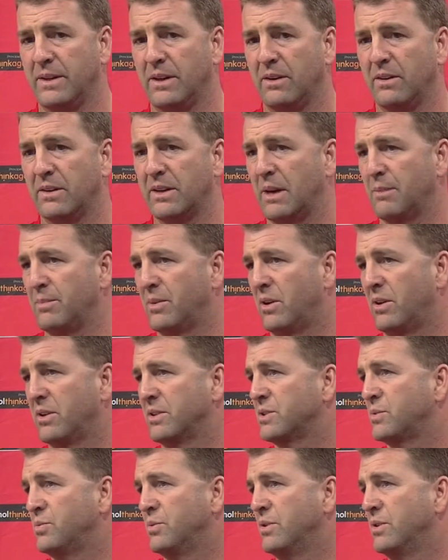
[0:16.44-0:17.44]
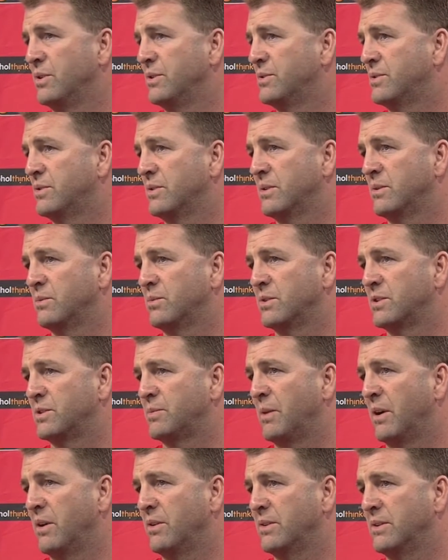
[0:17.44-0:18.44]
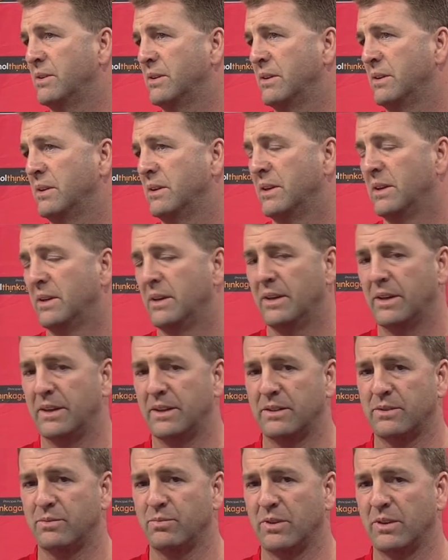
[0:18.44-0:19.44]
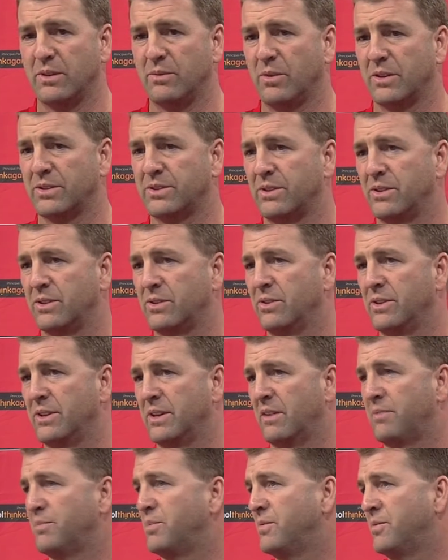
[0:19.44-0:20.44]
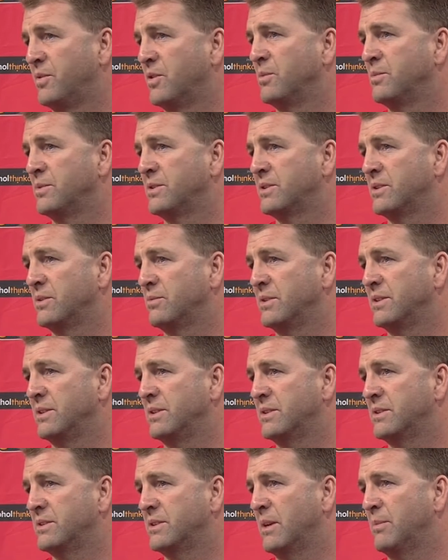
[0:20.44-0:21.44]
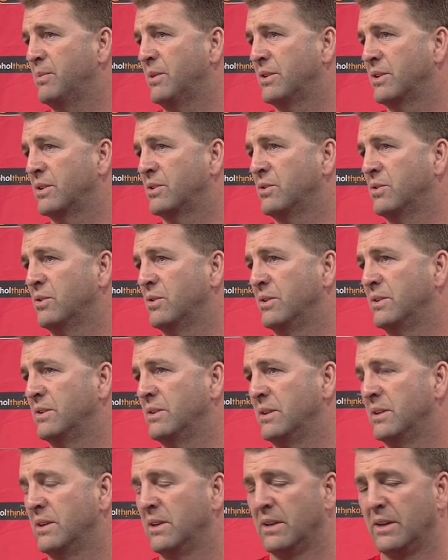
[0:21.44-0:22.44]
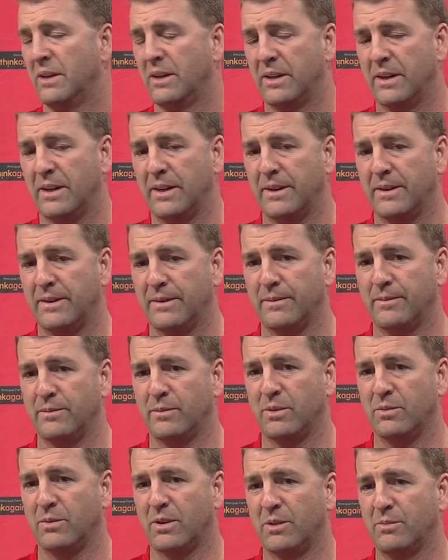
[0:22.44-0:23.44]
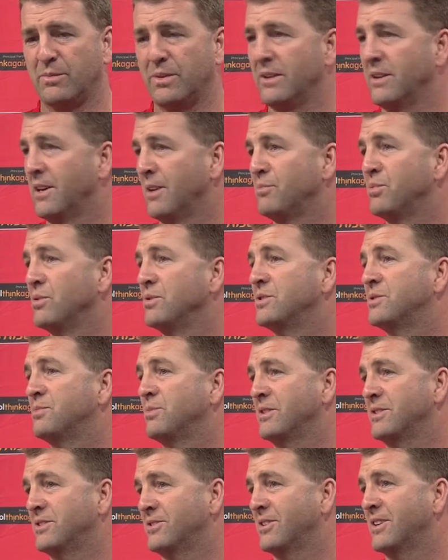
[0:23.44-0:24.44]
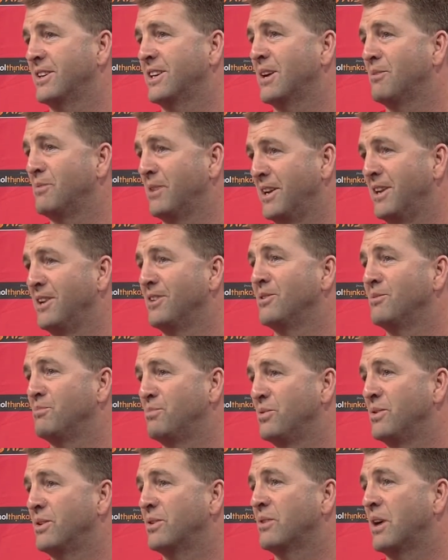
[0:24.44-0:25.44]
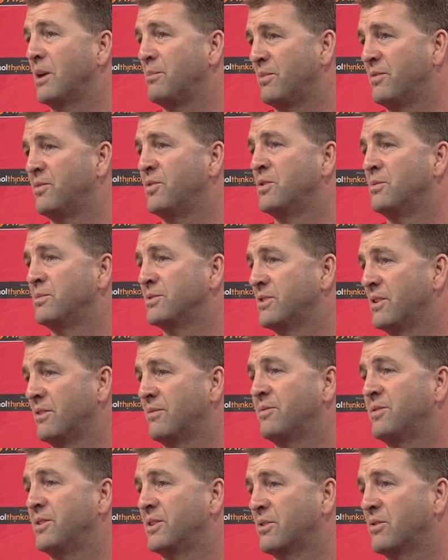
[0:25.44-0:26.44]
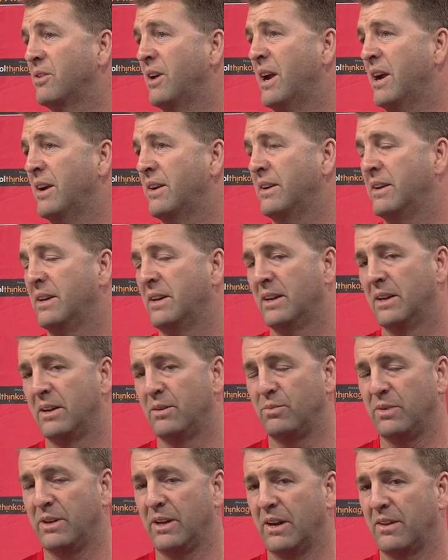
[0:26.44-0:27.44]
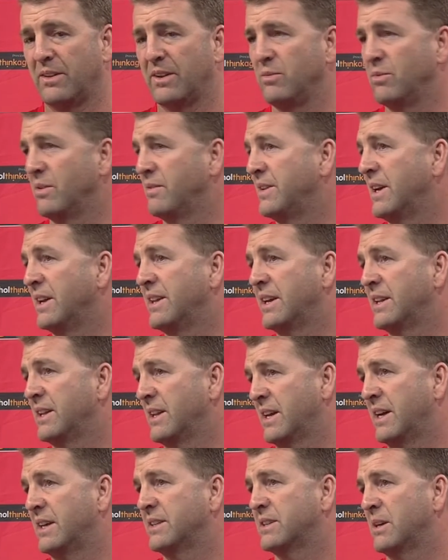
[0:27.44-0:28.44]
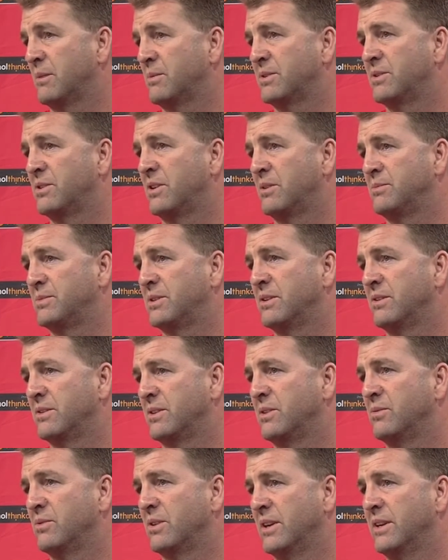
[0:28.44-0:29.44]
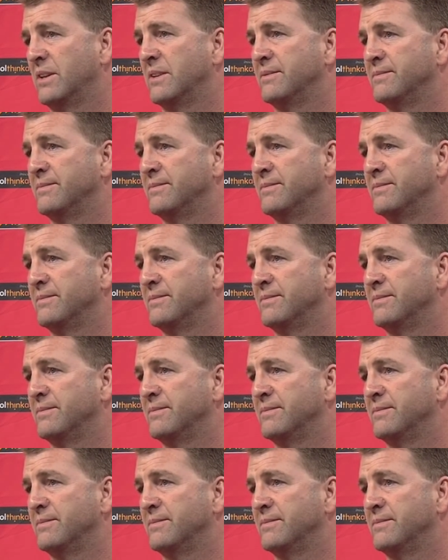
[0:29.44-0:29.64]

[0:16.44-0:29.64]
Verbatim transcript: A couple of honest words were spoken, and, and it really wasn't a good enough performance that we step on the court. And, um, we want to be like Bruce Springsteen, come in here and put a great performance on for the crowd. And we don't think we've done that the last couple of times here at the arena.